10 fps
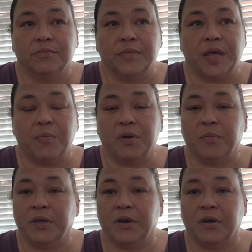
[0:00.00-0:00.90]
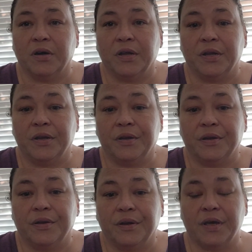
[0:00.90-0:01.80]
They put me on
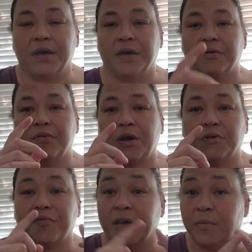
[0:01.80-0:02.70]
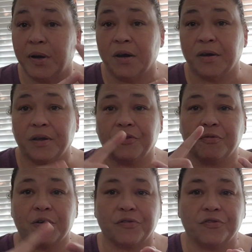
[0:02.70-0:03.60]
a round of antibiotics,
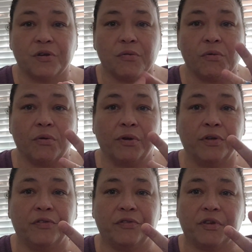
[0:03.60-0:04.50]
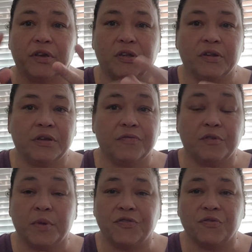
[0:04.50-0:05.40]
round of steroids, and
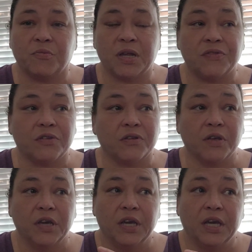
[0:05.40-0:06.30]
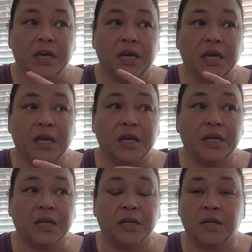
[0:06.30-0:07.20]
inflammation medicine,
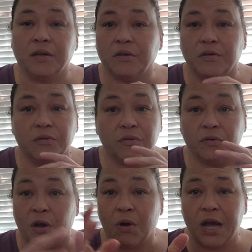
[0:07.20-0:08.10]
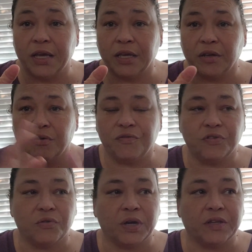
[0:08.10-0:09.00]
and no hiking, no
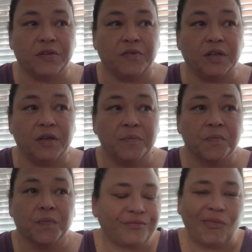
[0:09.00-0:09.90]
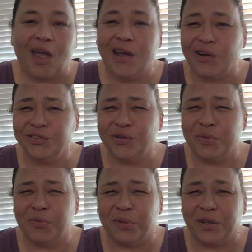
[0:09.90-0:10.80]
physical activity. I'd also
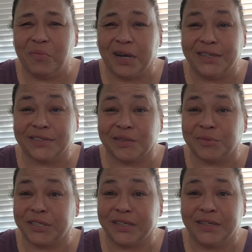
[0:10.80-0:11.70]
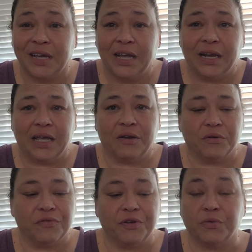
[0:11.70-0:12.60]
been bit by something. I
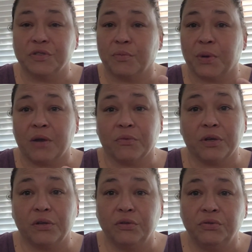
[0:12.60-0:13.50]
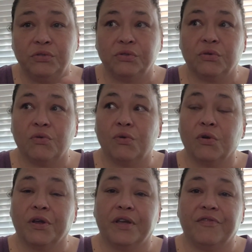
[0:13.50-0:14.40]
don't know if it was a brown recluse
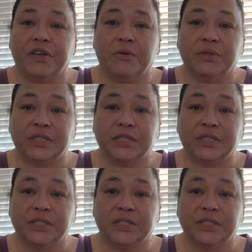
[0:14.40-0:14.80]
or if it